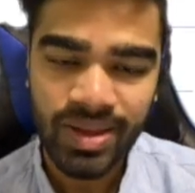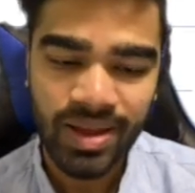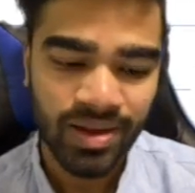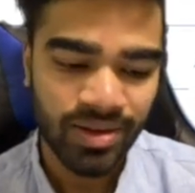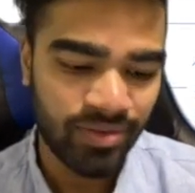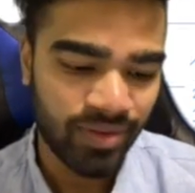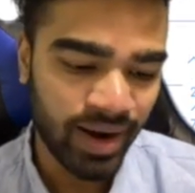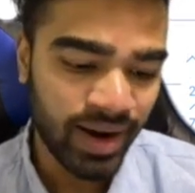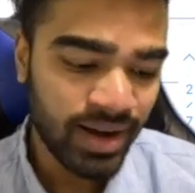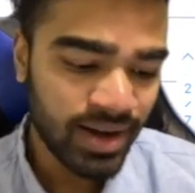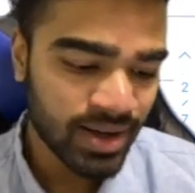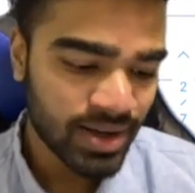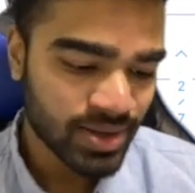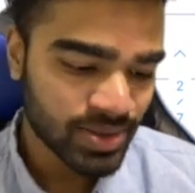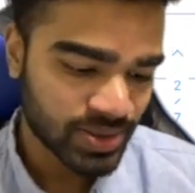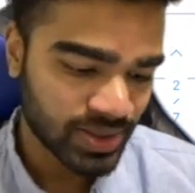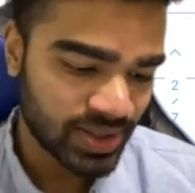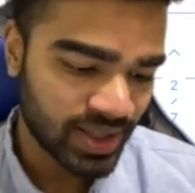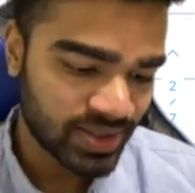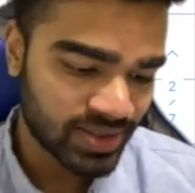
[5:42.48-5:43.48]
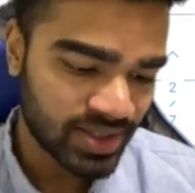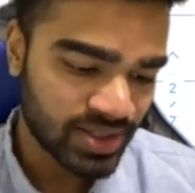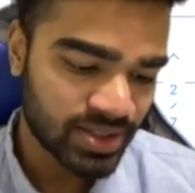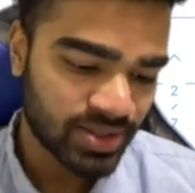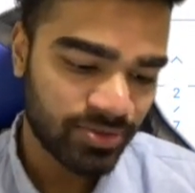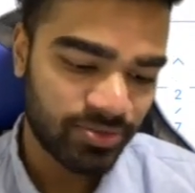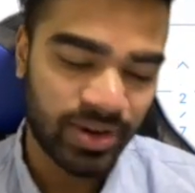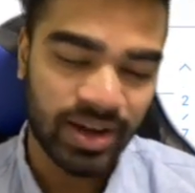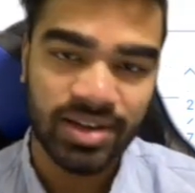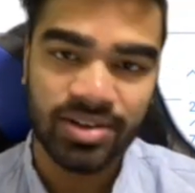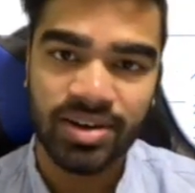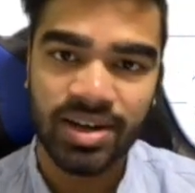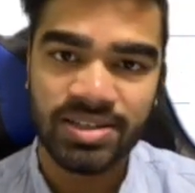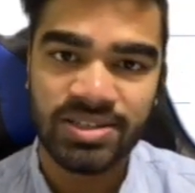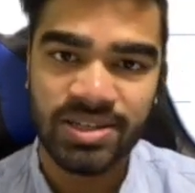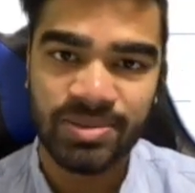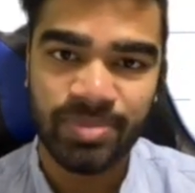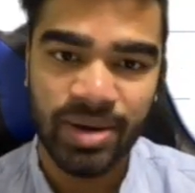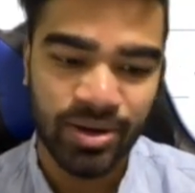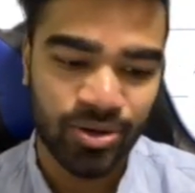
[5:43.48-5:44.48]
right? So this is factorizing
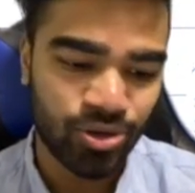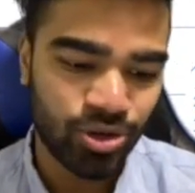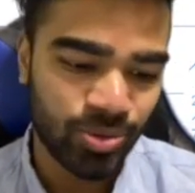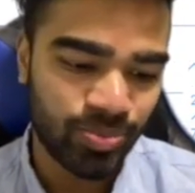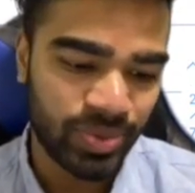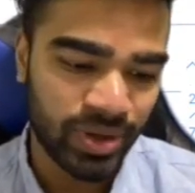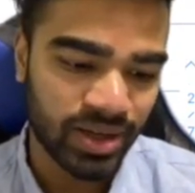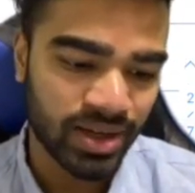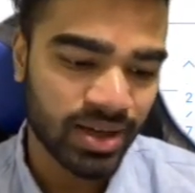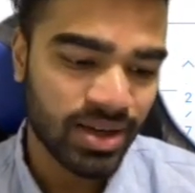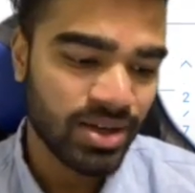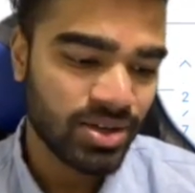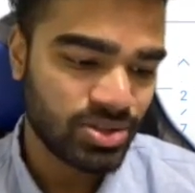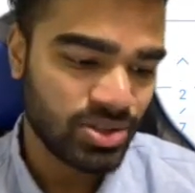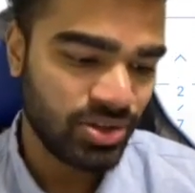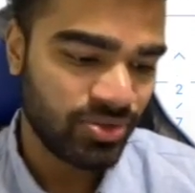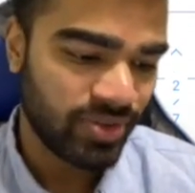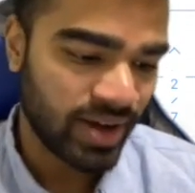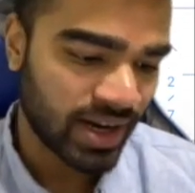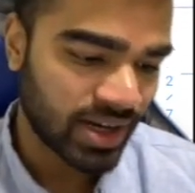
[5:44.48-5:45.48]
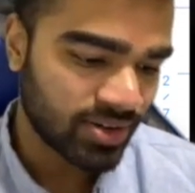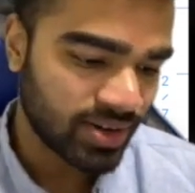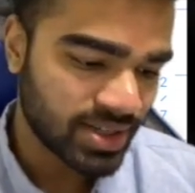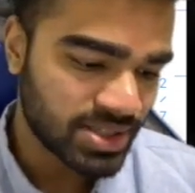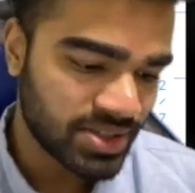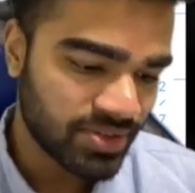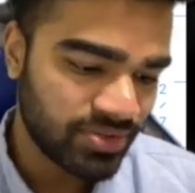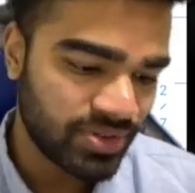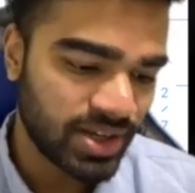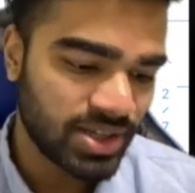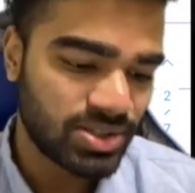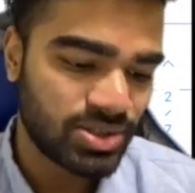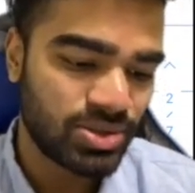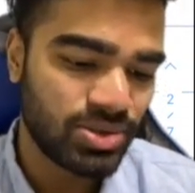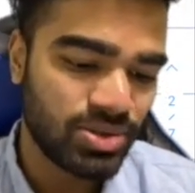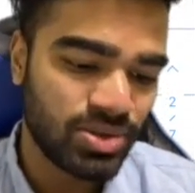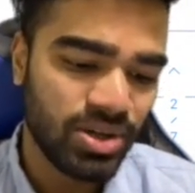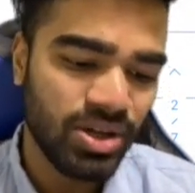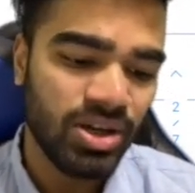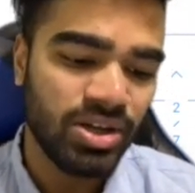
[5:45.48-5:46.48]
by grouping. So you factorize the first
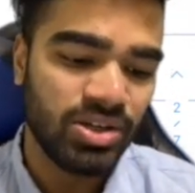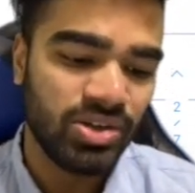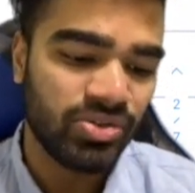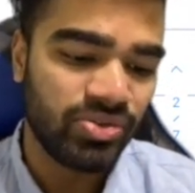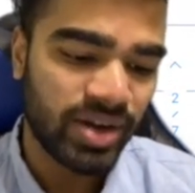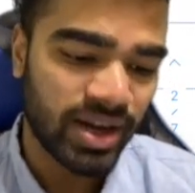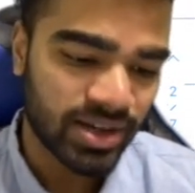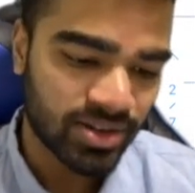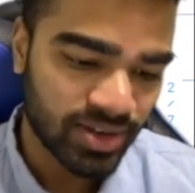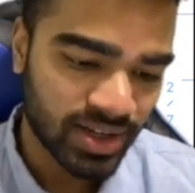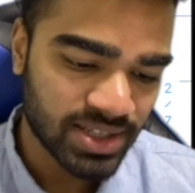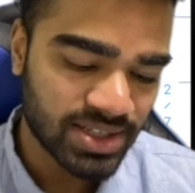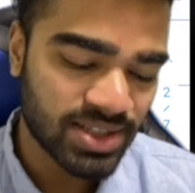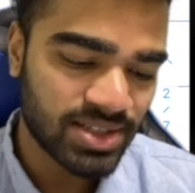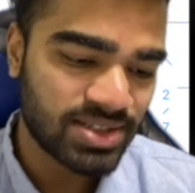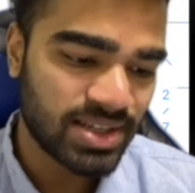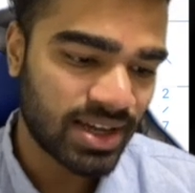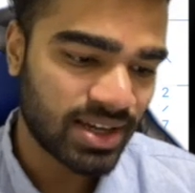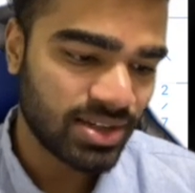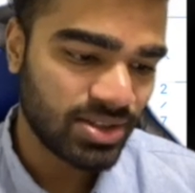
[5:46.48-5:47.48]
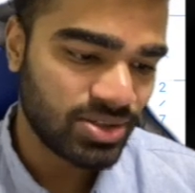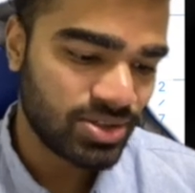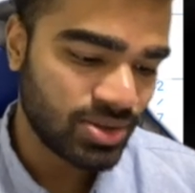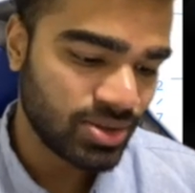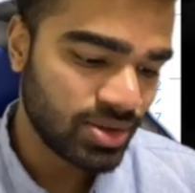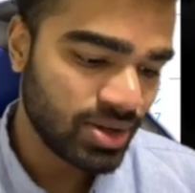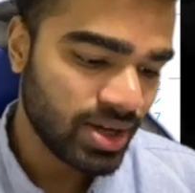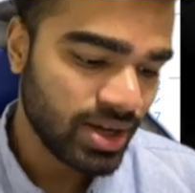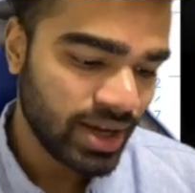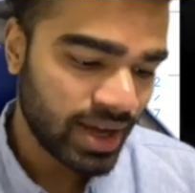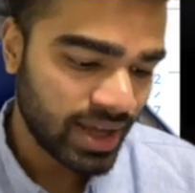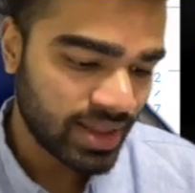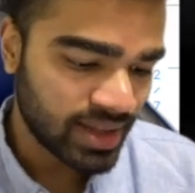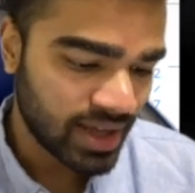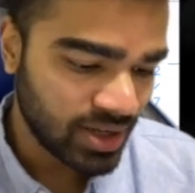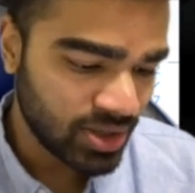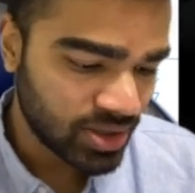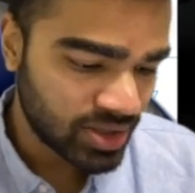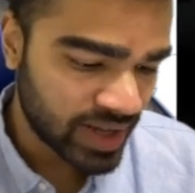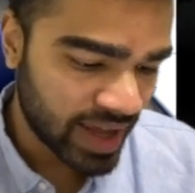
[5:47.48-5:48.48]
two, you factorize the second two, and then
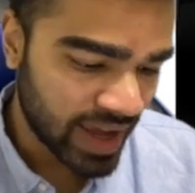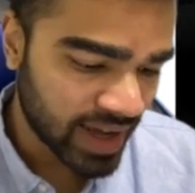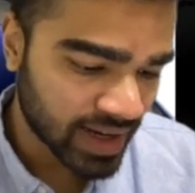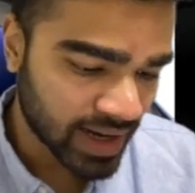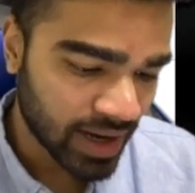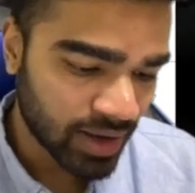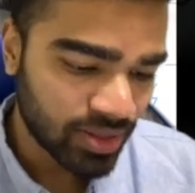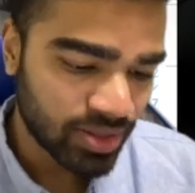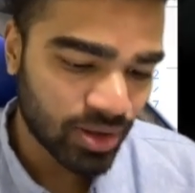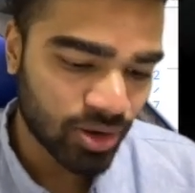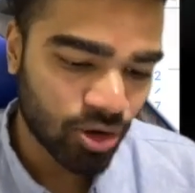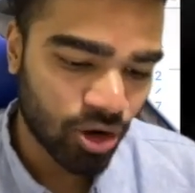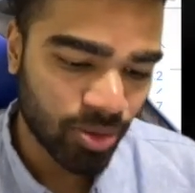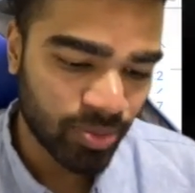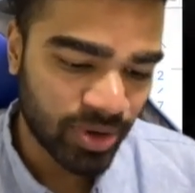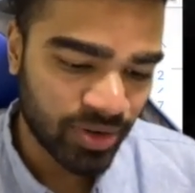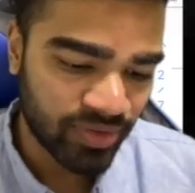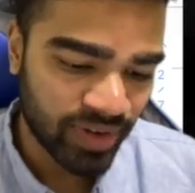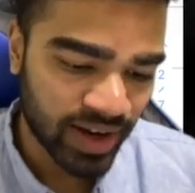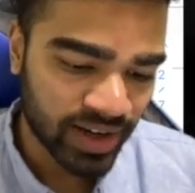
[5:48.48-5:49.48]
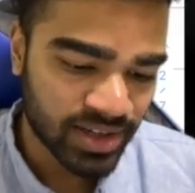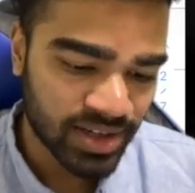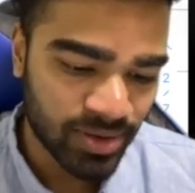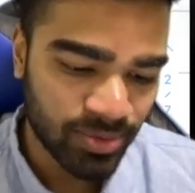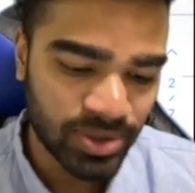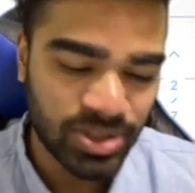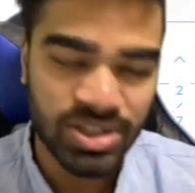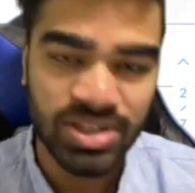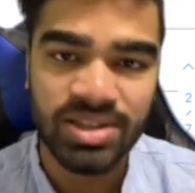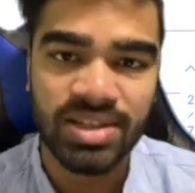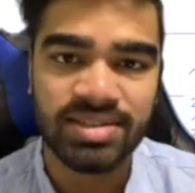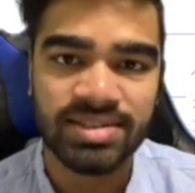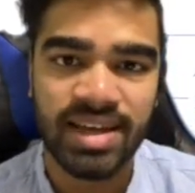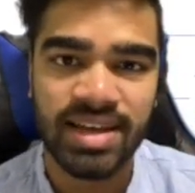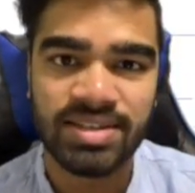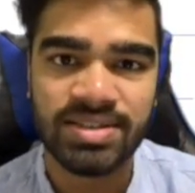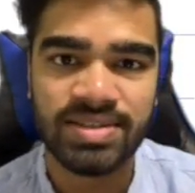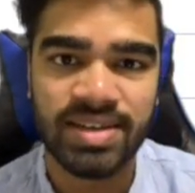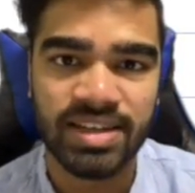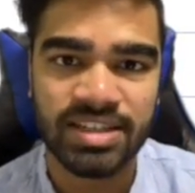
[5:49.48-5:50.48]
you take out the common factor, which in this case
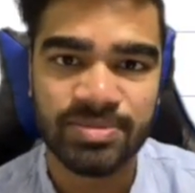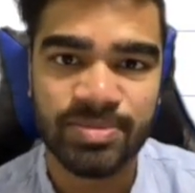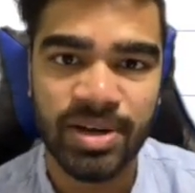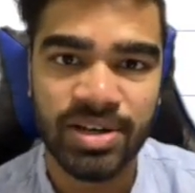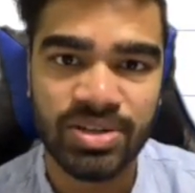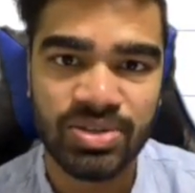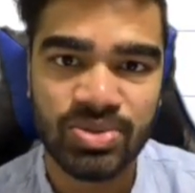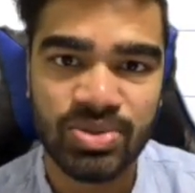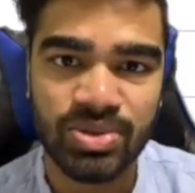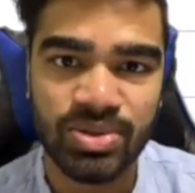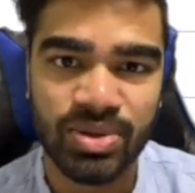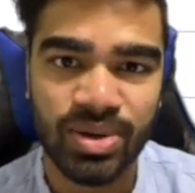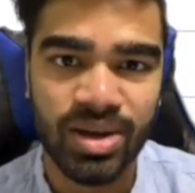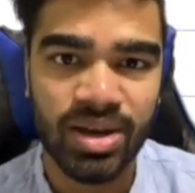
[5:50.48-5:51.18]
is x minus 2.